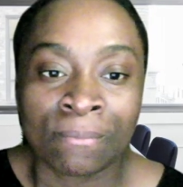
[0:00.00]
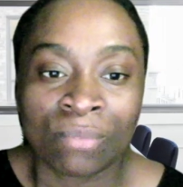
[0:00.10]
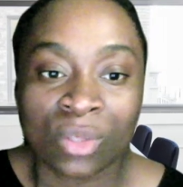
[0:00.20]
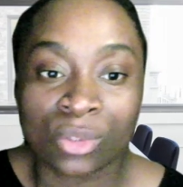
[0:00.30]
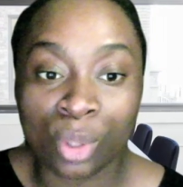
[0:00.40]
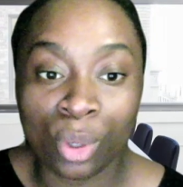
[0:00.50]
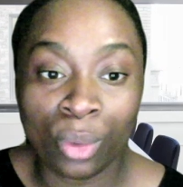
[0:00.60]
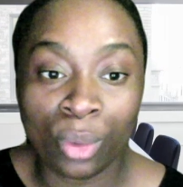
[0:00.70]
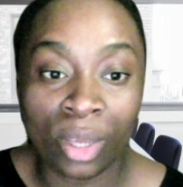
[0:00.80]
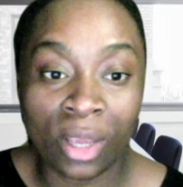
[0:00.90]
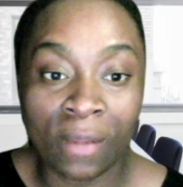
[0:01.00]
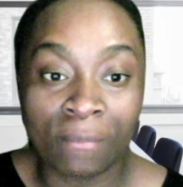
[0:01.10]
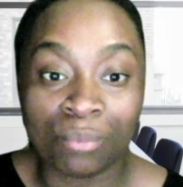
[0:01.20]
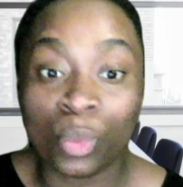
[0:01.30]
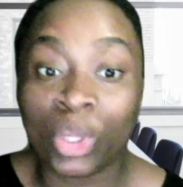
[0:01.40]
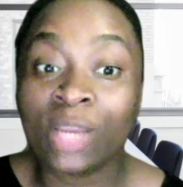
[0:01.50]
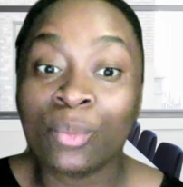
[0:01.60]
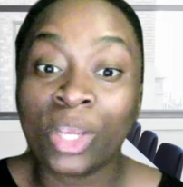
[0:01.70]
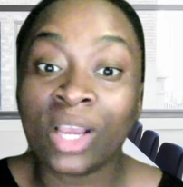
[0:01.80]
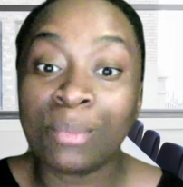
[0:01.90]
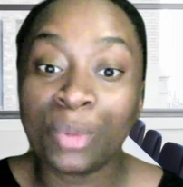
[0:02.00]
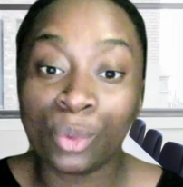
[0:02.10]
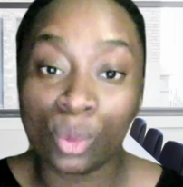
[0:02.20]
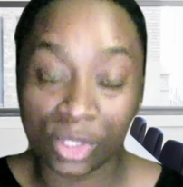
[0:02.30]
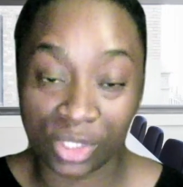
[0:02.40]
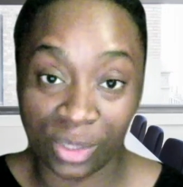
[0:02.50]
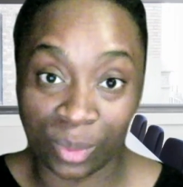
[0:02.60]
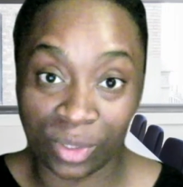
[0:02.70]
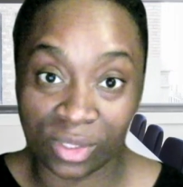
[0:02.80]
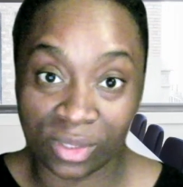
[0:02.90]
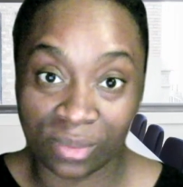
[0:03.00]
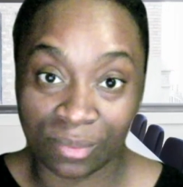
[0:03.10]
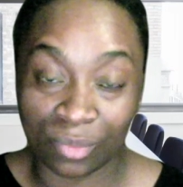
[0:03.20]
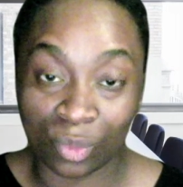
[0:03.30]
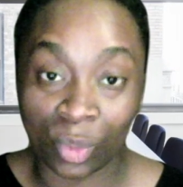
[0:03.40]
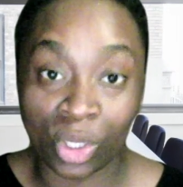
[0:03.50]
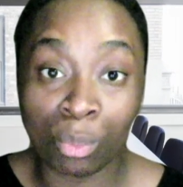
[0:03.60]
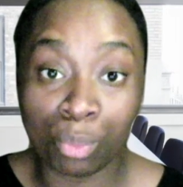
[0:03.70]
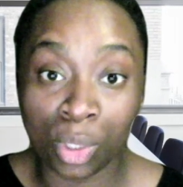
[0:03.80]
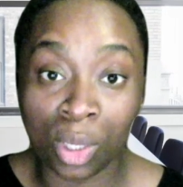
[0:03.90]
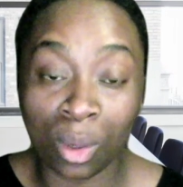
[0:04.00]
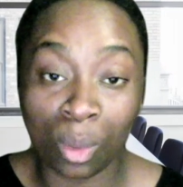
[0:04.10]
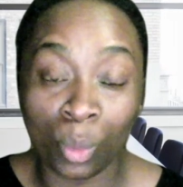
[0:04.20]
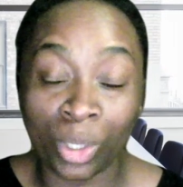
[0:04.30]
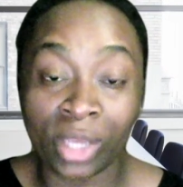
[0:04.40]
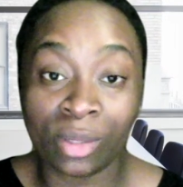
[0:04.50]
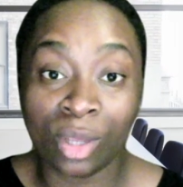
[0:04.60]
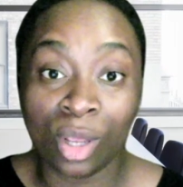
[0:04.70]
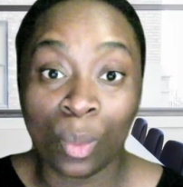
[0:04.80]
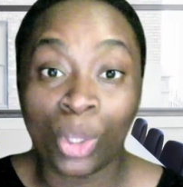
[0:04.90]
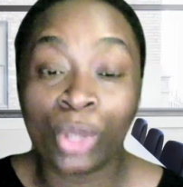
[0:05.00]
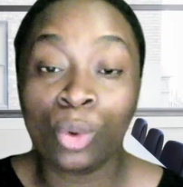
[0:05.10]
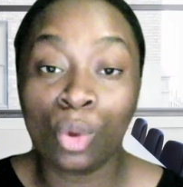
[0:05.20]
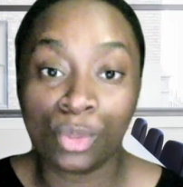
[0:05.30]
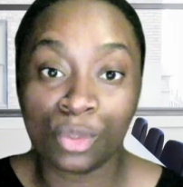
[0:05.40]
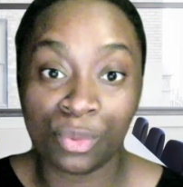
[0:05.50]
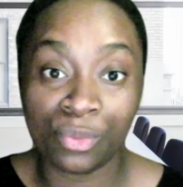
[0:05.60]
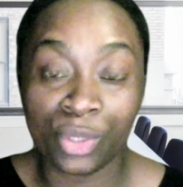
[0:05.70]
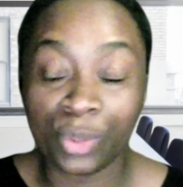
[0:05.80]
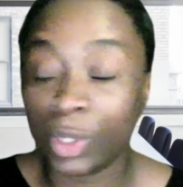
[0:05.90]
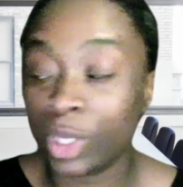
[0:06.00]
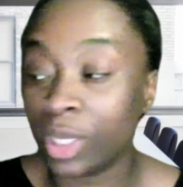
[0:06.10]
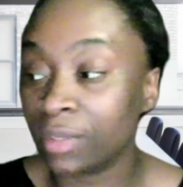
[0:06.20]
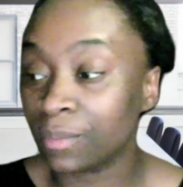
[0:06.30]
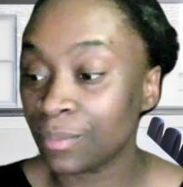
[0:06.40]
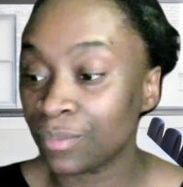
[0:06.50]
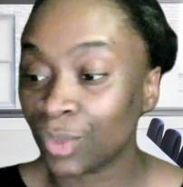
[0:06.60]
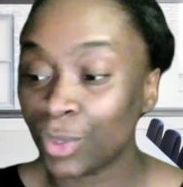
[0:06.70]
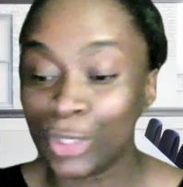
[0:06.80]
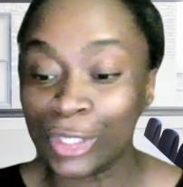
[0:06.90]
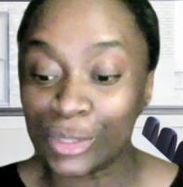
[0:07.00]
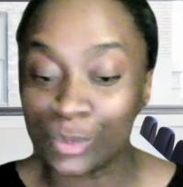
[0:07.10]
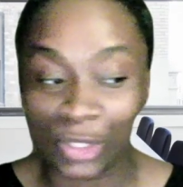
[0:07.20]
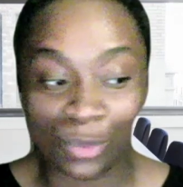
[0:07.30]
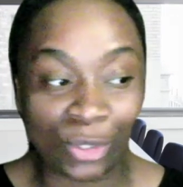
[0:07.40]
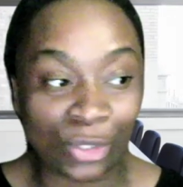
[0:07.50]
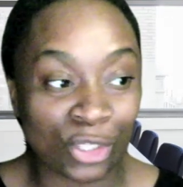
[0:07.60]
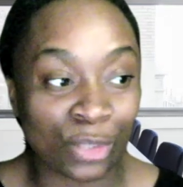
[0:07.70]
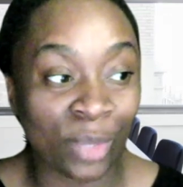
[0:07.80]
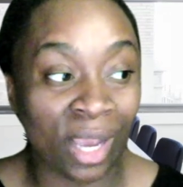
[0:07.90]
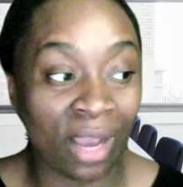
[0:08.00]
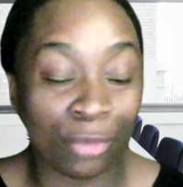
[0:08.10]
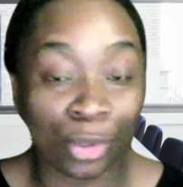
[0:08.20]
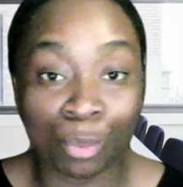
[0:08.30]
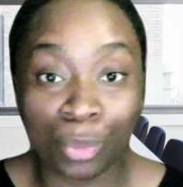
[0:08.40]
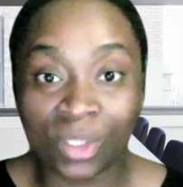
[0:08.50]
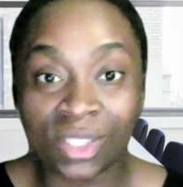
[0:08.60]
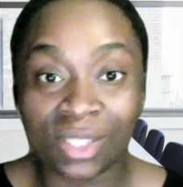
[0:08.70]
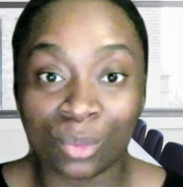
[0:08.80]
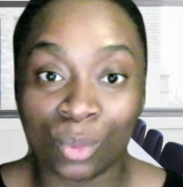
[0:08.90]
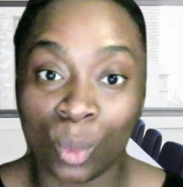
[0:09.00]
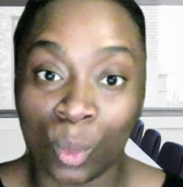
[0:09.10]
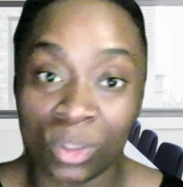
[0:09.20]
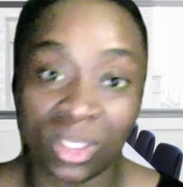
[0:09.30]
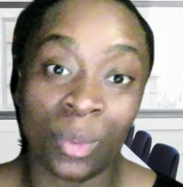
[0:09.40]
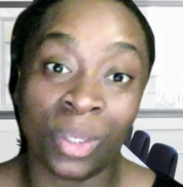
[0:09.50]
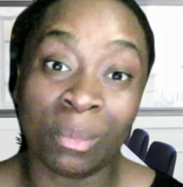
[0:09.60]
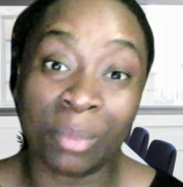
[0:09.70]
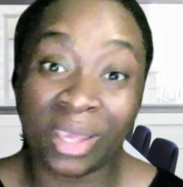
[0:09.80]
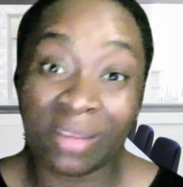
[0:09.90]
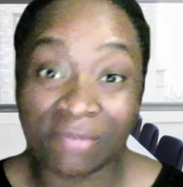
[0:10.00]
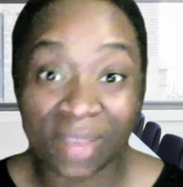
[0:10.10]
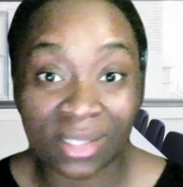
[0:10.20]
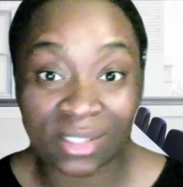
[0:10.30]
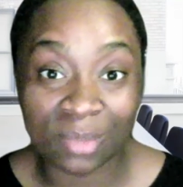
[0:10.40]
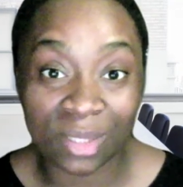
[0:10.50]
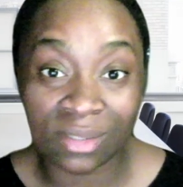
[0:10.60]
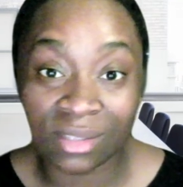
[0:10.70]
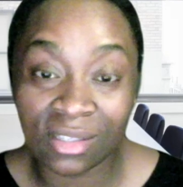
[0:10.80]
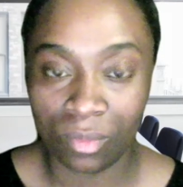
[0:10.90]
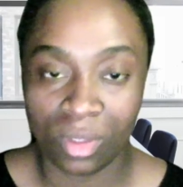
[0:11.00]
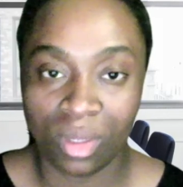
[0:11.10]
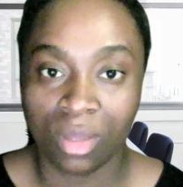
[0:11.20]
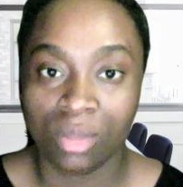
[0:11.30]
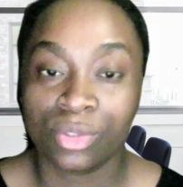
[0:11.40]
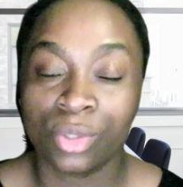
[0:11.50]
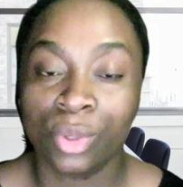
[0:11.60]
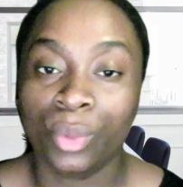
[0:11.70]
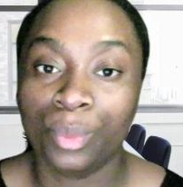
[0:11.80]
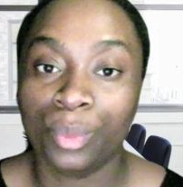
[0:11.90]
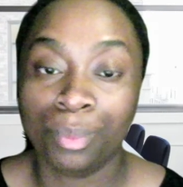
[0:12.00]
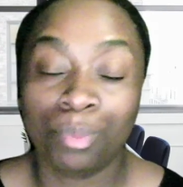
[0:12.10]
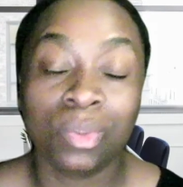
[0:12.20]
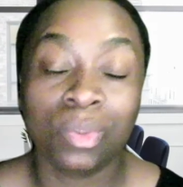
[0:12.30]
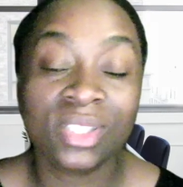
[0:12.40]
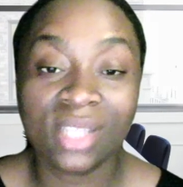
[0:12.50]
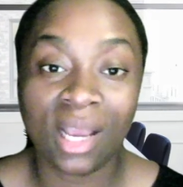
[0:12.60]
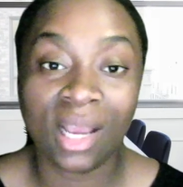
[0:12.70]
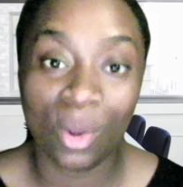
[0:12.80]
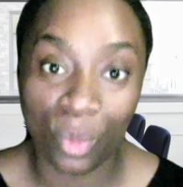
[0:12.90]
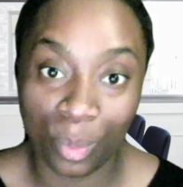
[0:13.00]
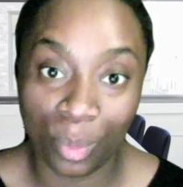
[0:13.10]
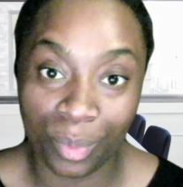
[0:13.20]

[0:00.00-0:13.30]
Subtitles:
So we can be good stewards. We can hope to be rich. We can use the resources we have. We can put it in good order. We can make investments. So putting our hope